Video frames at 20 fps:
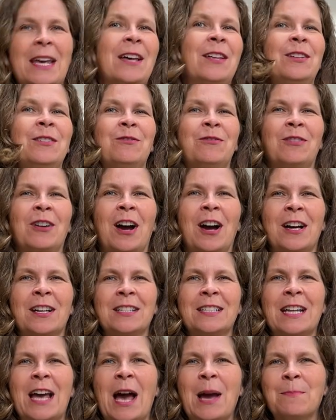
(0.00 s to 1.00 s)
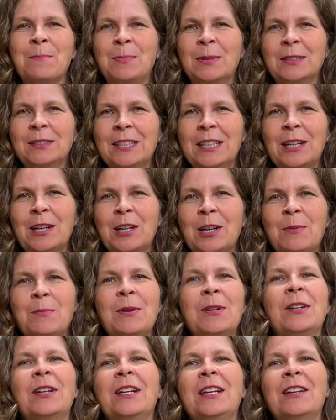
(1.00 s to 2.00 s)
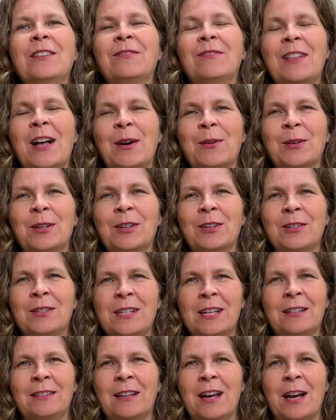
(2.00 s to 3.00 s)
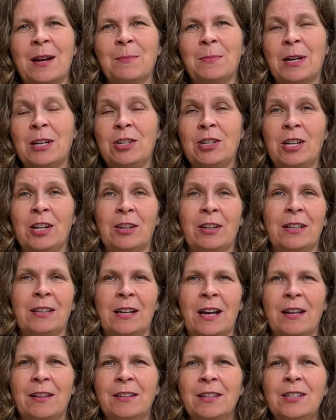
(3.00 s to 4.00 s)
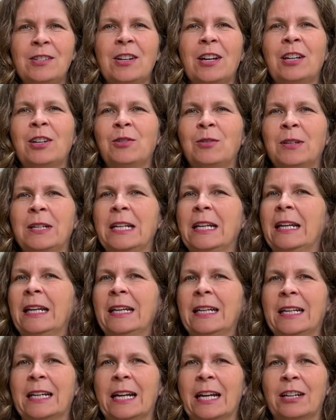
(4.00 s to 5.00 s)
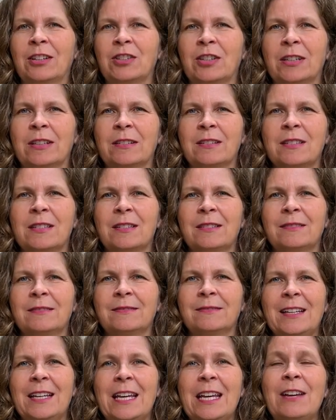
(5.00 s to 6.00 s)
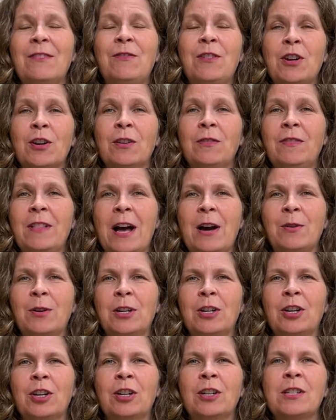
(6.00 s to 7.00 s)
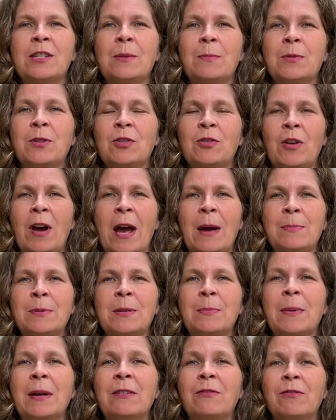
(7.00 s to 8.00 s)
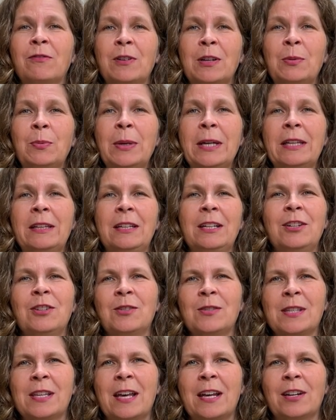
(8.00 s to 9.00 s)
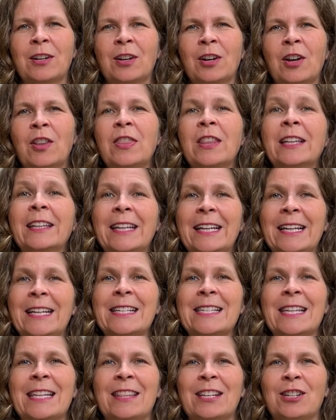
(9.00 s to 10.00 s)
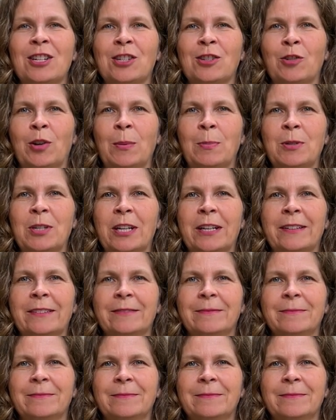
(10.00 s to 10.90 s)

Ellen Frost. I'm building a community of flower nerds online by sharing knowledge and creating connections. If you're a flower nerd, subscribe to my free weekly newsletter. The link is in the description.